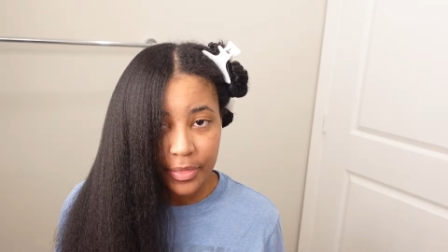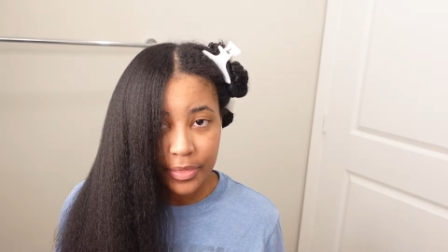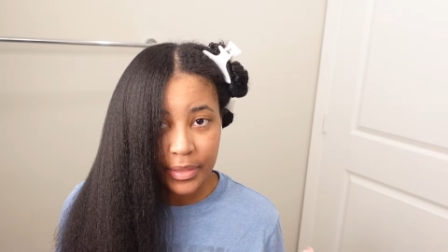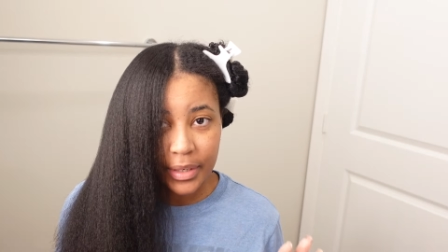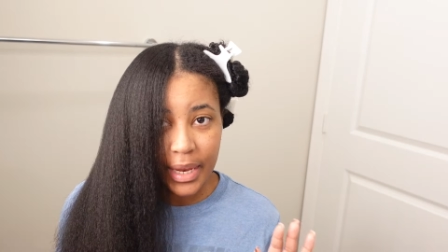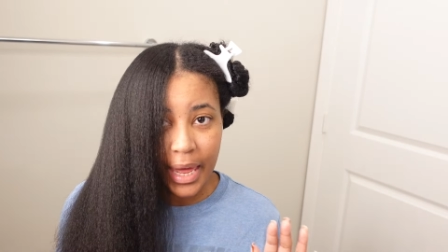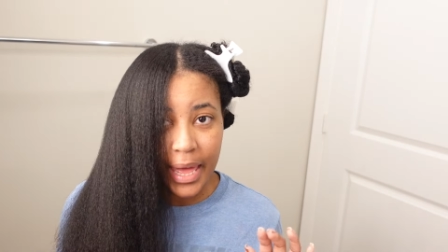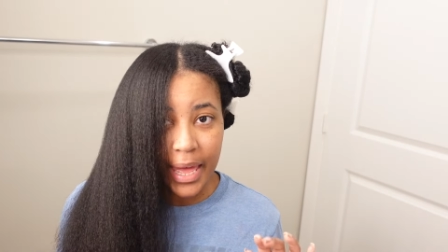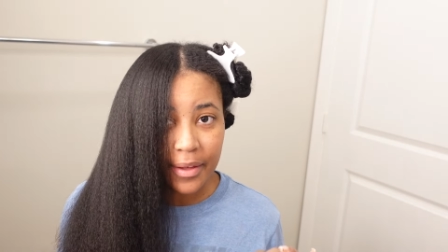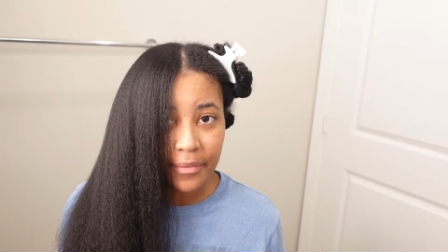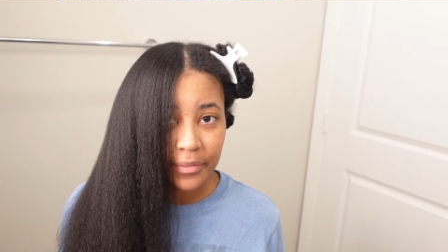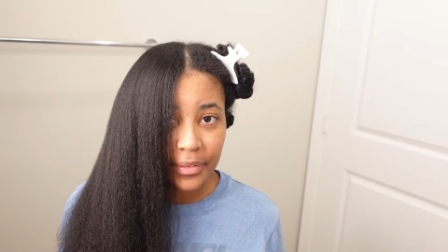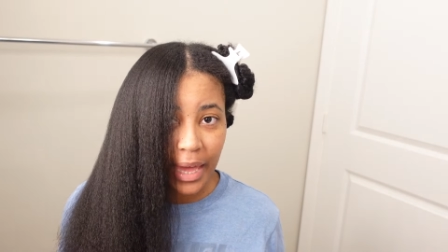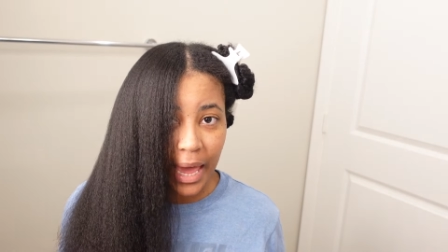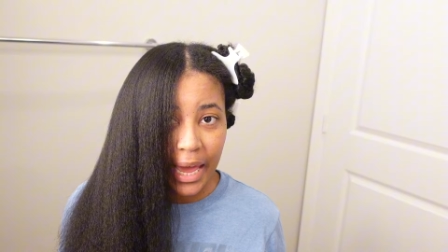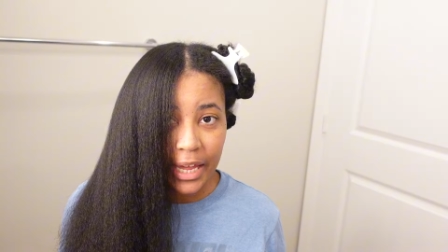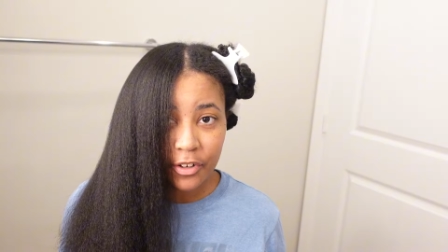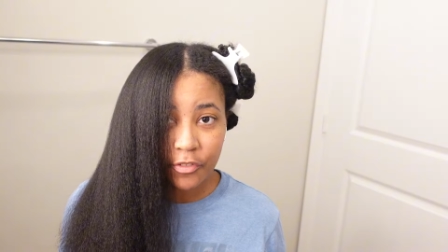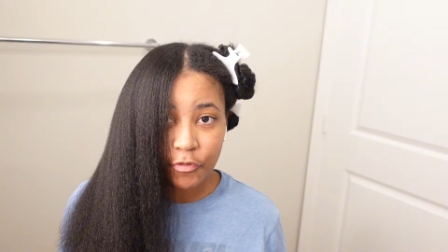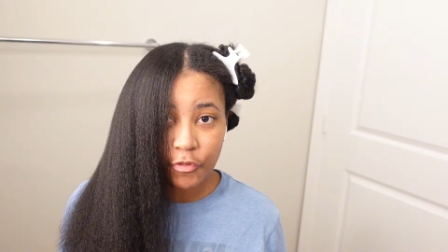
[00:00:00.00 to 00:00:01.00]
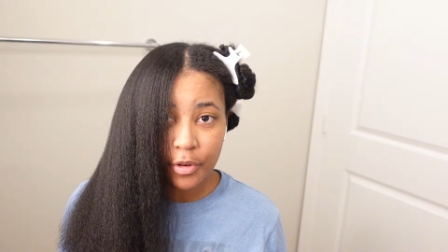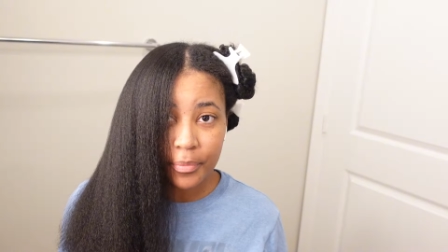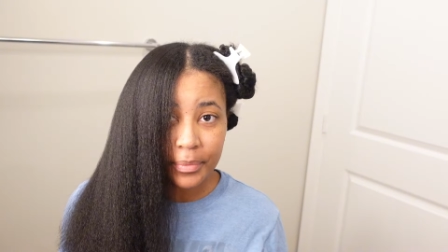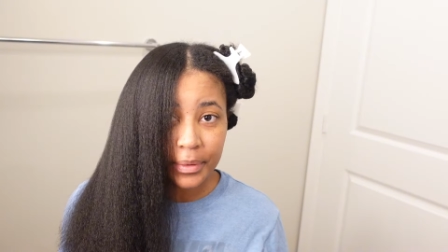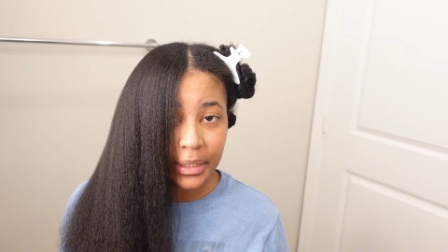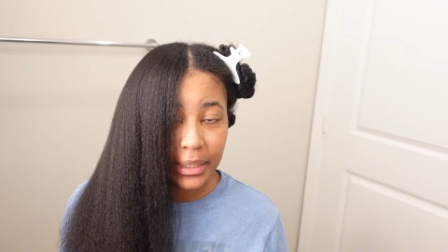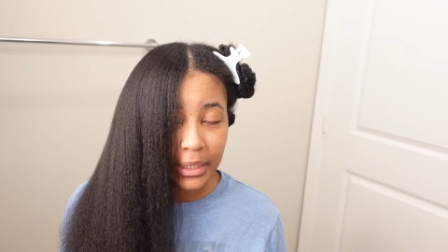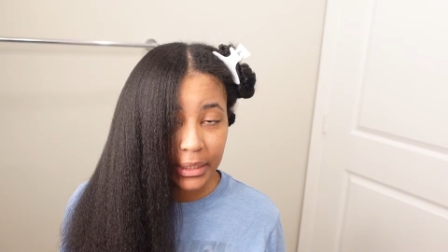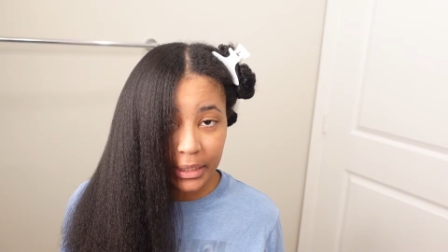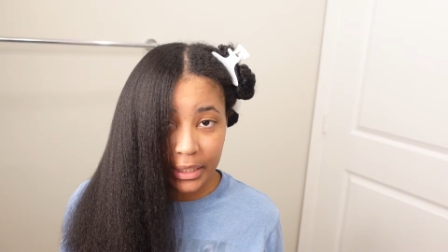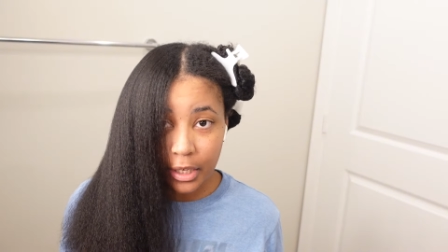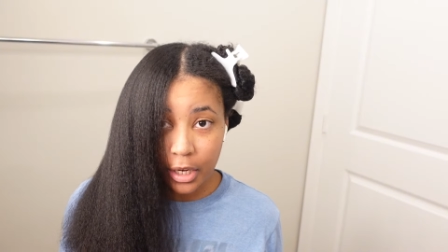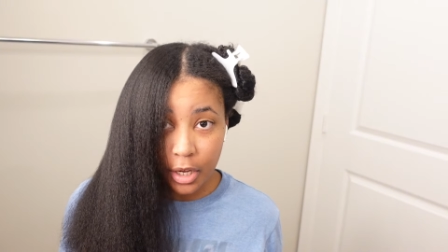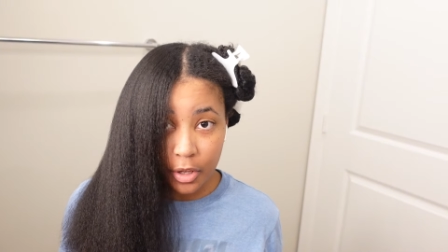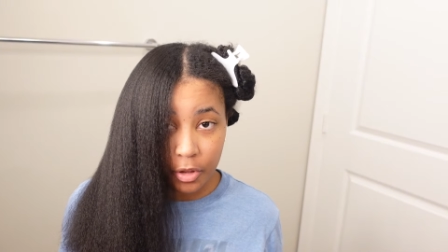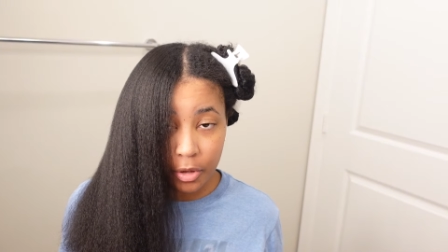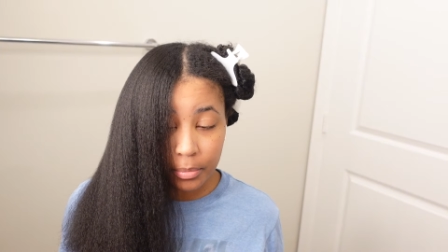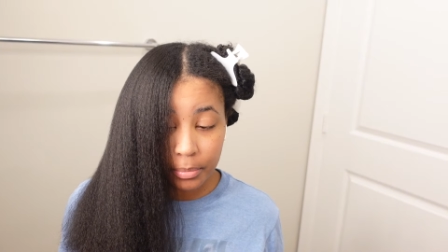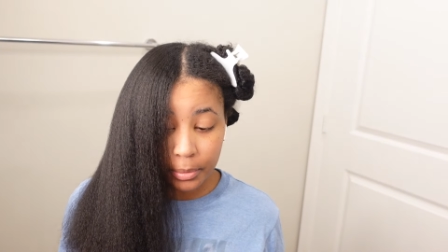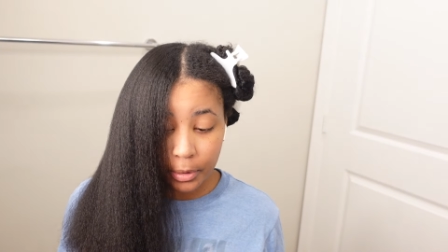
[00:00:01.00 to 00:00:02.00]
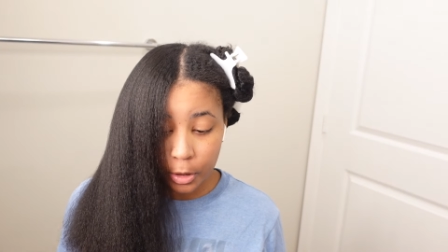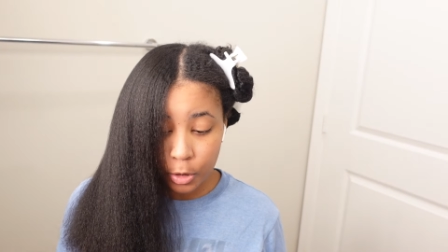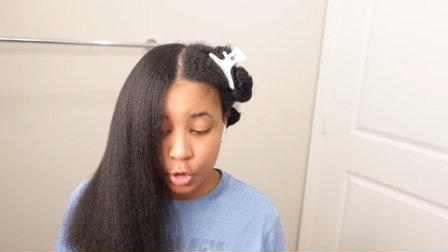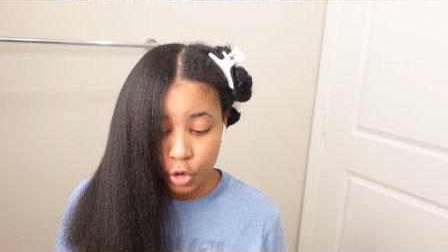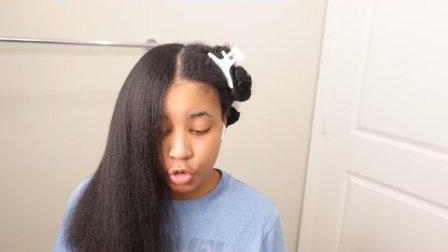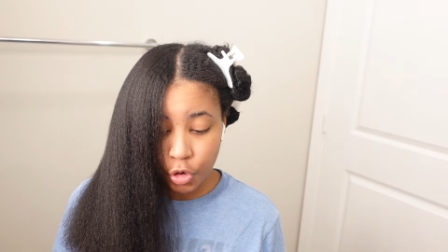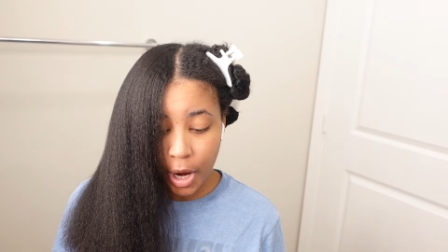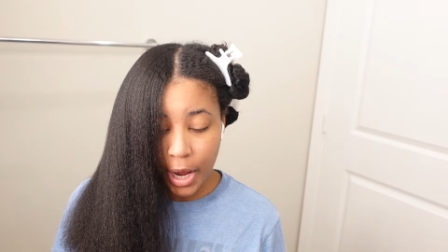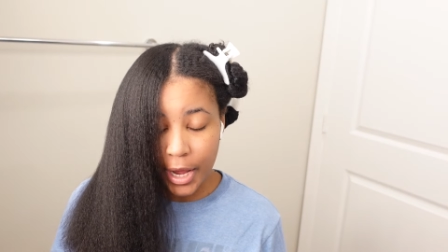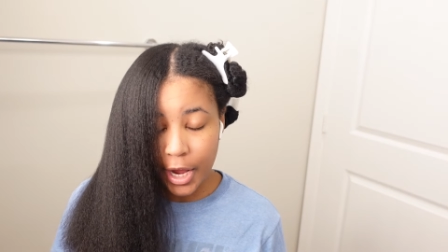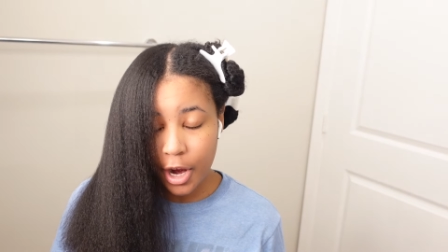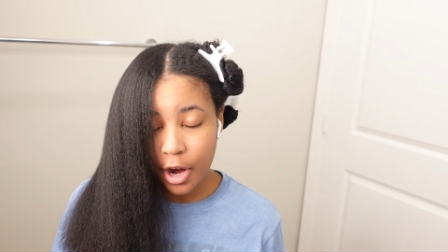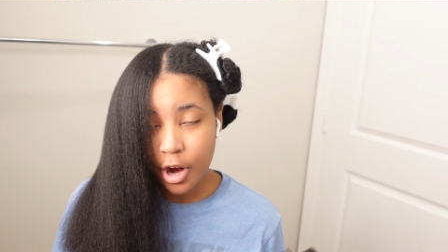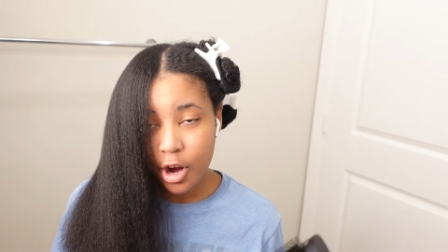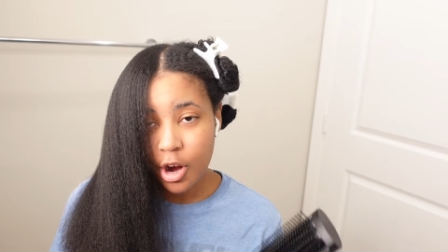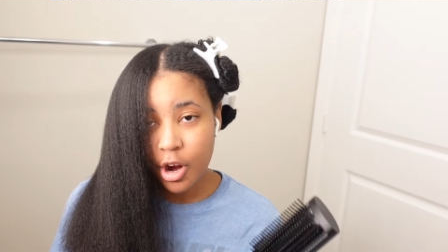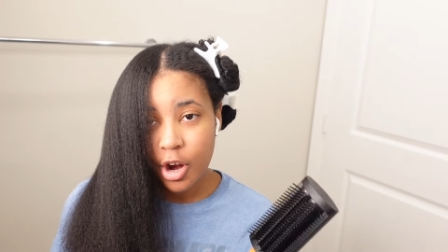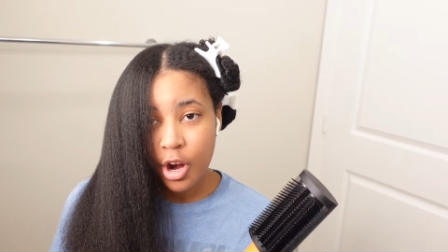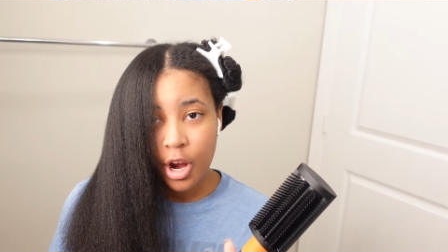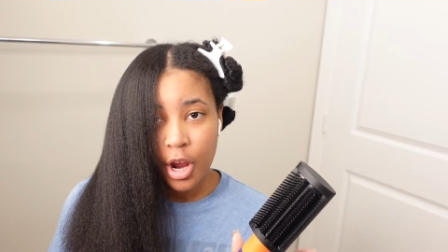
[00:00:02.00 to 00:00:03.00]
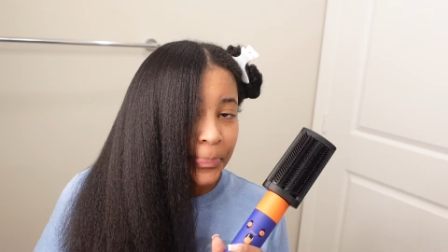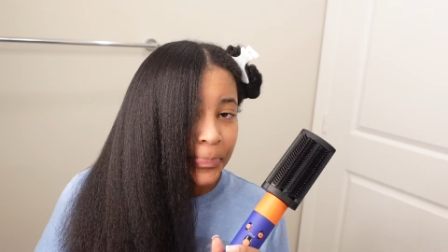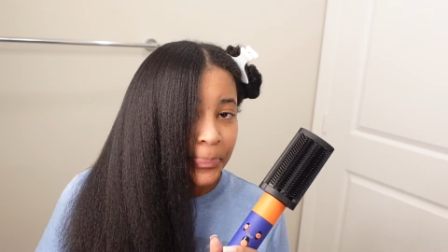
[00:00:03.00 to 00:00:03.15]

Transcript: that I have gotten from any other blow dryer.